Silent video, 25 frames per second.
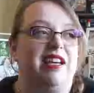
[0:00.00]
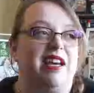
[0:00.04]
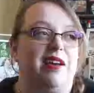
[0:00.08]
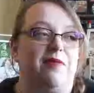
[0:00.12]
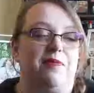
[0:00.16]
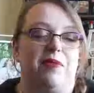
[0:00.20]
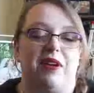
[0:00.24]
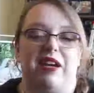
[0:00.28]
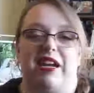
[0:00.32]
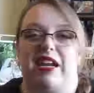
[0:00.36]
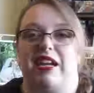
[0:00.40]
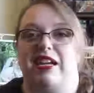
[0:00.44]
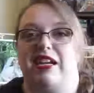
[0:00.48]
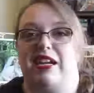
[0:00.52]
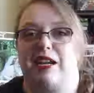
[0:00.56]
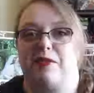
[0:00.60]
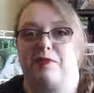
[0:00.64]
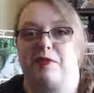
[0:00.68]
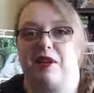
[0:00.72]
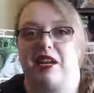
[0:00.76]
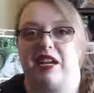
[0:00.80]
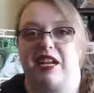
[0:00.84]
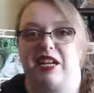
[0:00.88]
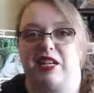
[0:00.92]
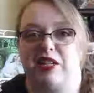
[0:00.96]
But he ended up
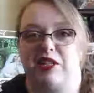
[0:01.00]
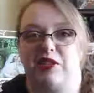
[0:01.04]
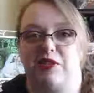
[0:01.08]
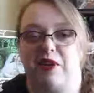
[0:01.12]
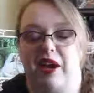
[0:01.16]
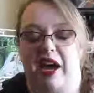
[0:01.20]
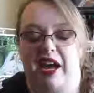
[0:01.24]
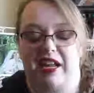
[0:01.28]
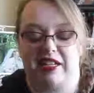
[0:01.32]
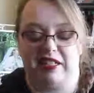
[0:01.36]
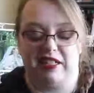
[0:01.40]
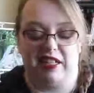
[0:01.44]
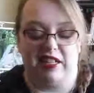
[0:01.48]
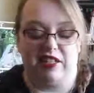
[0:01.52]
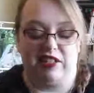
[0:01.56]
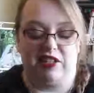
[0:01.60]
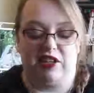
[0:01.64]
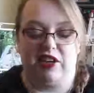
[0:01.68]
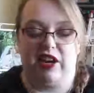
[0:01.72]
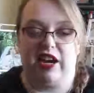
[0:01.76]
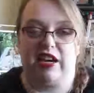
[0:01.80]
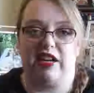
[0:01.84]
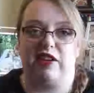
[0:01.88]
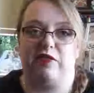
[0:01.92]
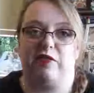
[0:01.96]
getting 2 hats this
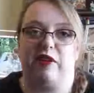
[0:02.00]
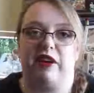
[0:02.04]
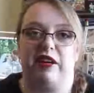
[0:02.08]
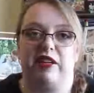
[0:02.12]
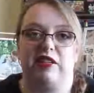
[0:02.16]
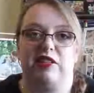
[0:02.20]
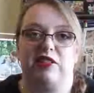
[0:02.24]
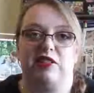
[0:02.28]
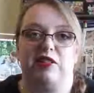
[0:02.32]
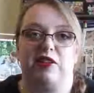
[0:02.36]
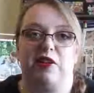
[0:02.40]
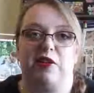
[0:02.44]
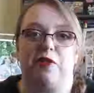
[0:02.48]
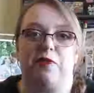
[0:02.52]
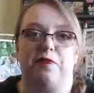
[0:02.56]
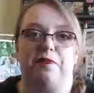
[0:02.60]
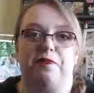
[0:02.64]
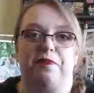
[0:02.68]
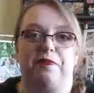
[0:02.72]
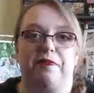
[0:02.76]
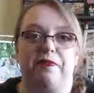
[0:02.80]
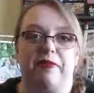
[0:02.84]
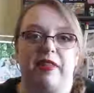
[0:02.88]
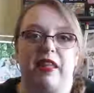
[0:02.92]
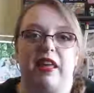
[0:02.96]
year anyway. So
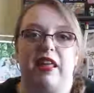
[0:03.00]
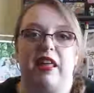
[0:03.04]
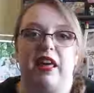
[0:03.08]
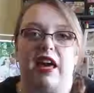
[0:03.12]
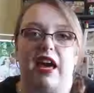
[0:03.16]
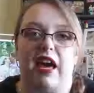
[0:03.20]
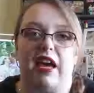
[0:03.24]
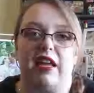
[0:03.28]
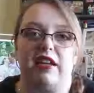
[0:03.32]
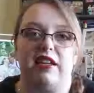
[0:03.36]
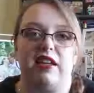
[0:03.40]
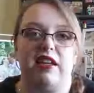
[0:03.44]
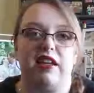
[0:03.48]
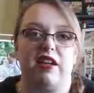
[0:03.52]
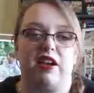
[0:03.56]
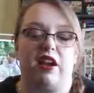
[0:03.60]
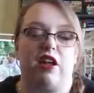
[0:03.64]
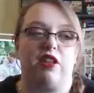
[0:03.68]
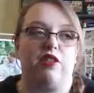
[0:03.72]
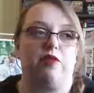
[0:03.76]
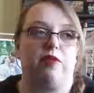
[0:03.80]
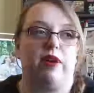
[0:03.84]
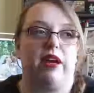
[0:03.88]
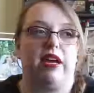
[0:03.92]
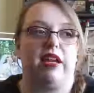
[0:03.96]
I had knitted all
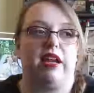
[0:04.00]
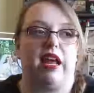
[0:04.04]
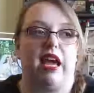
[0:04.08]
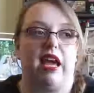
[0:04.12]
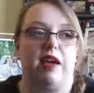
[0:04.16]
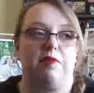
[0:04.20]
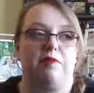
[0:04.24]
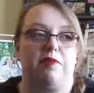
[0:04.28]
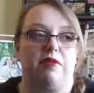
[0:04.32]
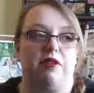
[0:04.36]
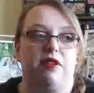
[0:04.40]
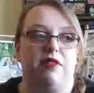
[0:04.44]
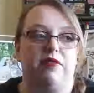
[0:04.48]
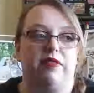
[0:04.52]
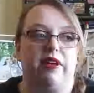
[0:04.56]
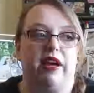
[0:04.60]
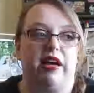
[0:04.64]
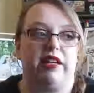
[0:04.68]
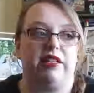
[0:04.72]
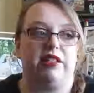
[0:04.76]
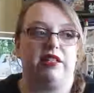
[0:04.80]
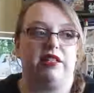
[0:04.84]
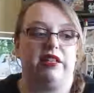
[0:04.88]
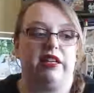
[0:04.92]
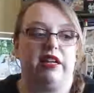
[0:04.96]
the way in April of
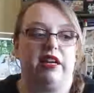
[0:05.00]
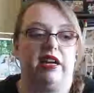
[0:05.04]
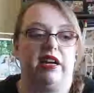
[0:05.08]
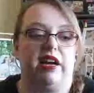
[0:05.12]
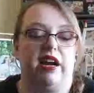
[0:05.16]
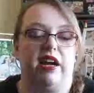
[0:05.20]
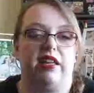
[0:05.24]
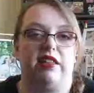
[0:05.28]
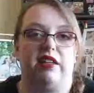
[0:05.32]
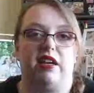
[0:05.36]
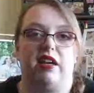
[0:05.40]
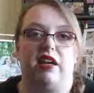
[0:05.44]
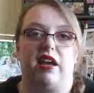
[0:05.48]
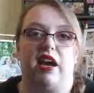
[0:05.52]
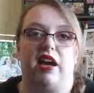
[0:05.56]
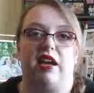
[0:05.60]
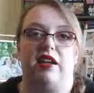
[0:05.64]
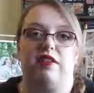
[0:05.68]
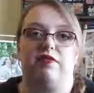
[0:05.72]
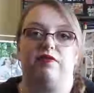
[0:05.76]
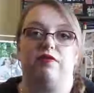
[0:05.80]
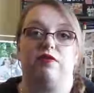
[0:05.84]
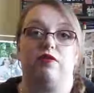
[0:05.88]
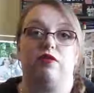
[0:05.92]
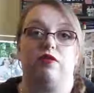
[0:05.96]
last year, and then
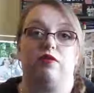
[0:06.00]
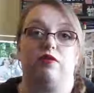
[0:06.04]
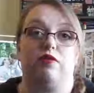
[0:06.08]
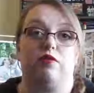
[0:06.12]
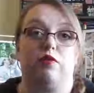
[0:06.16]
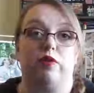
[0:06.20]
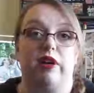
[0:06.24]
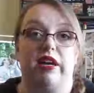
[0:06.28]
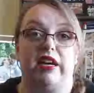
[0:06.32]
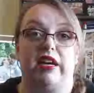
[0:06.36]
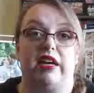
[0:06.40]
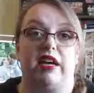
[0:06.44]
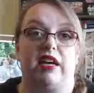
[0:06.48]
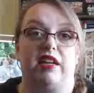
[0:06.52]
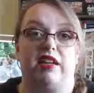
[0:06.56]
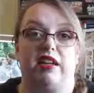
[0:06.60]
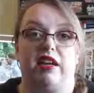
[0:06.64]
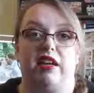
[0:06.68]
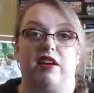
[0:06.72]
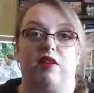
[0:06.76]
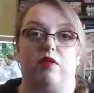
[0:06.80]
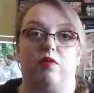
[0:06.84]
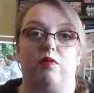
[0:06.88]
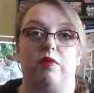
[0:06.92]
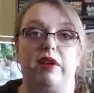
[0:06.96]
I, in
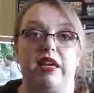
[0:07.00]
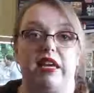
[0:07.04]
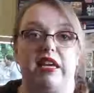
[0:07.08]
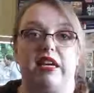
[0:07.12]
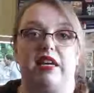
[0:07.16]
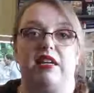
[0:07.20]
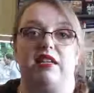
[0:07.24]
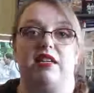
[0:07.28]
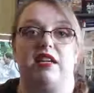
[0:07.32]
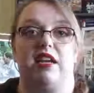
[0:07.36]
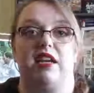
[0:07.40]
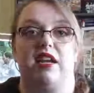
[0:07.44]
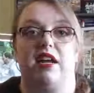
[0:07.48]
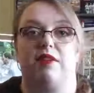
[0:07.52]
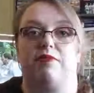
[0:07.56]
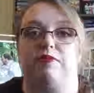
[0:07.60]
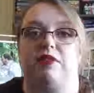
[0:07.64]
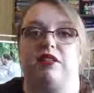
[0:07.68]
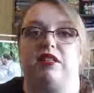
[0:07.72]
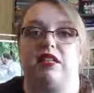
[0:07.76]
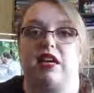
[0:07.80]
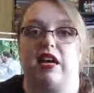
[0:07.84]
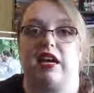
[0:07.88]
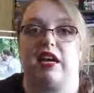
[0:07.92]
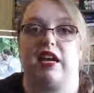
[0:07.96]
like a week, knit him the
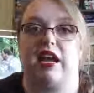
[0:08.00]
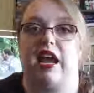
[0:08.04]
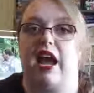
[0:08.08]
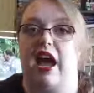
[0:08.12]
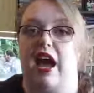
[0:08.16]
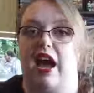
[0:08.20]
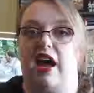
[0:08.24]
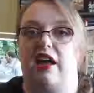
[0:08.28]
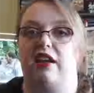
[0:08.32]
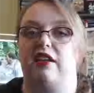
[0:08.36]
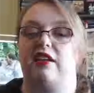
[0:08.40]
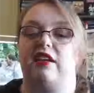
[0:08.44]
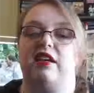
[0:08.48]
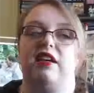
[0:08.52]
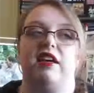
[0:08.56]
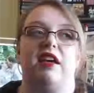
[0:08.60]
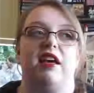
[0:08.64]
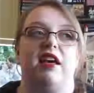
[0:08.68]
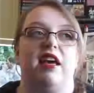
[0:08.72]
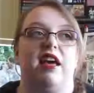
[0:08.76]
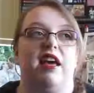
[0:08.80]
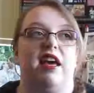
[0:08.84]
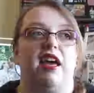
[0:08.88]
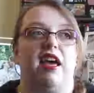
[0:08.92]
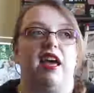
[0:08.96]
second hat.
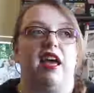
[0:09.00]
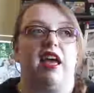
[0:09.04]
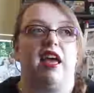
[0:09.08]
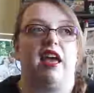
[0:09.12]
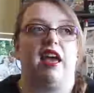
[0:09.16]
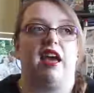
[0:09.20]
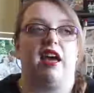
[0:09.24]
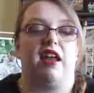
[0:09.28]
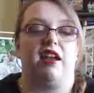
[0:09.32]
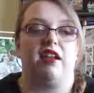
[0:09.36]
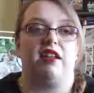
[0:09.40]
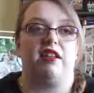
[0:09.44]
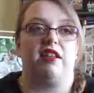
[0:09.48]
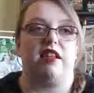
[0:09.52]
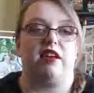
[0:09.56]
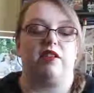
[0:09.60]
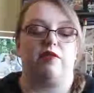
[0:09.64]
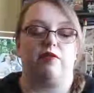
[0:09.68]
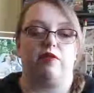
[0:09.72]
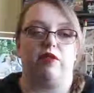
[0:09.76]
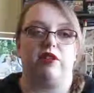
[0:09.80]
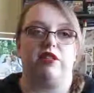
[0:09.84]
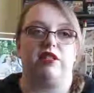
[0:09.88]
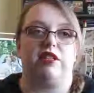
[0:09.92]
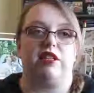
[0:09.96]
And it
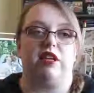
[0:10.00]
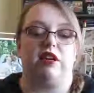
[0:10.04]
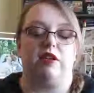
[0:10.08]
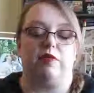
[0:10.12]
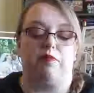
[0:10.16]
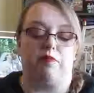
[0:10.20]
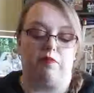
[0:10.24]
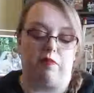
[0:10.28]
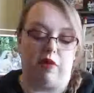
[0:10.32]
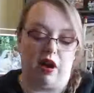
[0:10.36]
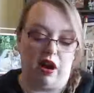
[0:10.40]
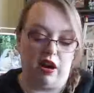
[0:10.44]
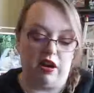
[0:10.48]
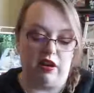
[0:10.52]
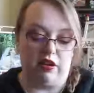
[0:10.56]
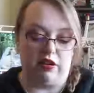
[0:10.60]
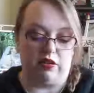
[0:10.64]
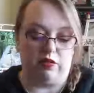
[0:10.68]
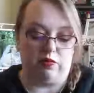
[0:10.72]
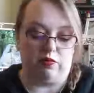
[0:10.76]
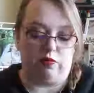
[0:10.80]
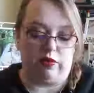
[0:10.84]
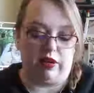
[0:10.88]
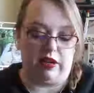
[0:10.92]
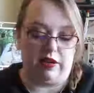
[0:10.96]
was the
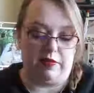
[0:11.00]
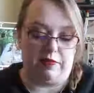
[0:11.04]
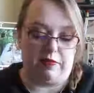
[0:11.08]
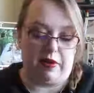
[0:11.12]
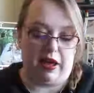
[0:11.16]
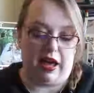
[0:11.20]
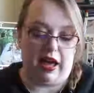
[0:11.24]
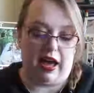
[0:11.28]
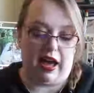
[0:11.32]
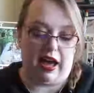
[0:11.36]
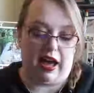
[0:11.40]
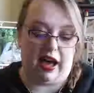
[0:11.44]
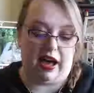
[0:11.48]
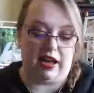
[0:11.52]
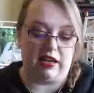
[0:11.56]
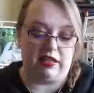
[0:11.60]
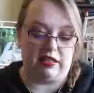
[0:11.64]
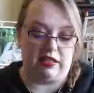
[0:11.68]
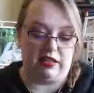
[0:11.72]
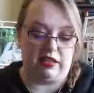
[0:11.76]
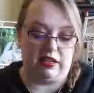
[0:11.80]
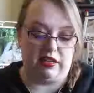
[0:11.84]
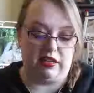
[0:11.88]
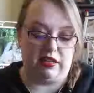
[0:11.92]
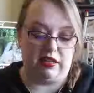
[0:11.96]
Marled Rib
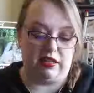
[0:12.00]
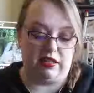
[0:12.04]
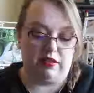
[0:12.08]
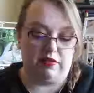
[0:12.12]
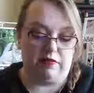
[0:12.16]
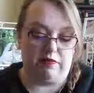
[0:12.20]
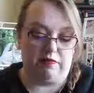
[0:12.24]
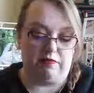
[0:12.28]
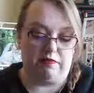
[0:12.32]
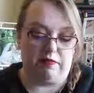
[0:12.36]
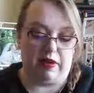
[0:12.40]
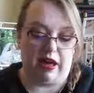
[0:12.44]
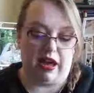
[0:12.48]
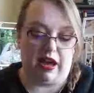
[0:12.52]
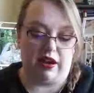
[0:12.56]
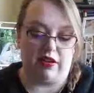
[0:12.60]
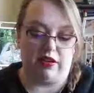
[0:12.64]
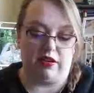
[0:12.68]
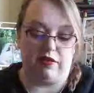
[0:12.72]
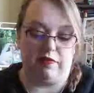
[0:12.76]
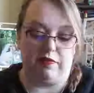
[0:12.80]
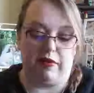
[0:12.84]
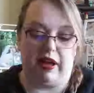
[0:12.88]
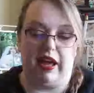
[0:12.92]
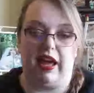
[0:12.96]
hat
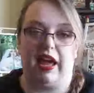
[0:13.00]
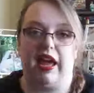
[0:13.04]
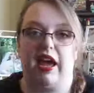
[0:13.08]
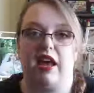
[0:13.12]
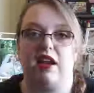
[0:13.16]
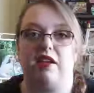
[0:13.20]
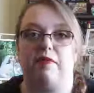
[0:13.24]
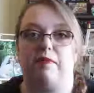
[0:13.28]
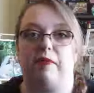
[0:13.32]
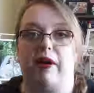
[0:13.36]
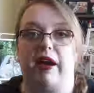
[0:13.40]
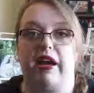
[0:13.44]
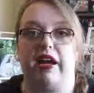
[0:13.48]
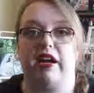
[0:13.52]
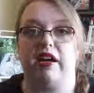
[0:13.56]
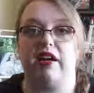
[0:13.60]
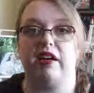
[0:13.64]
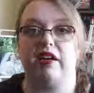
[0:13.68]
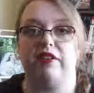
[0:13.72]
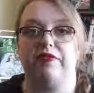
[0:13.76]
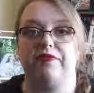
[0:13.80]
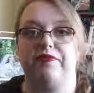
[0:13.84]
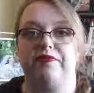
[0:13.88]
pattern by Hannah Meyer.